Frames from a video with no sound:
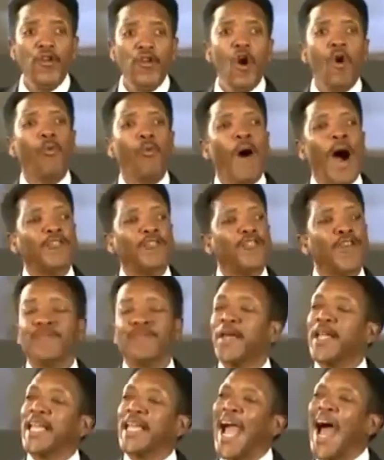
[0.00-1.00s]
You're
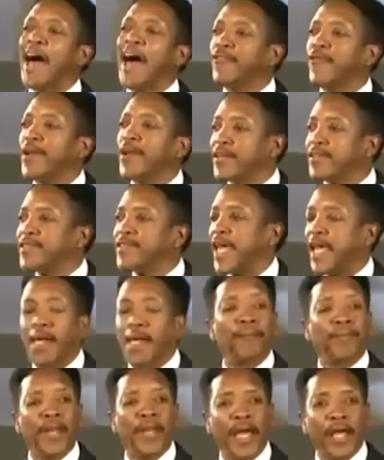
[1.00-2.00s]
watching the gathering
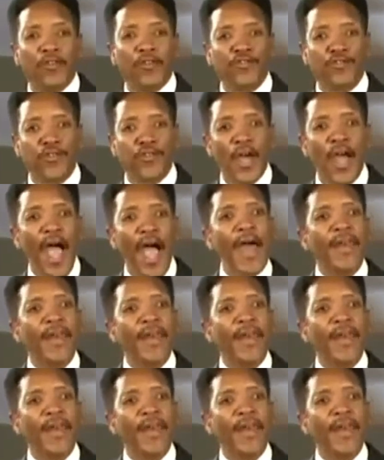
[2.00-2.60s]
taking place.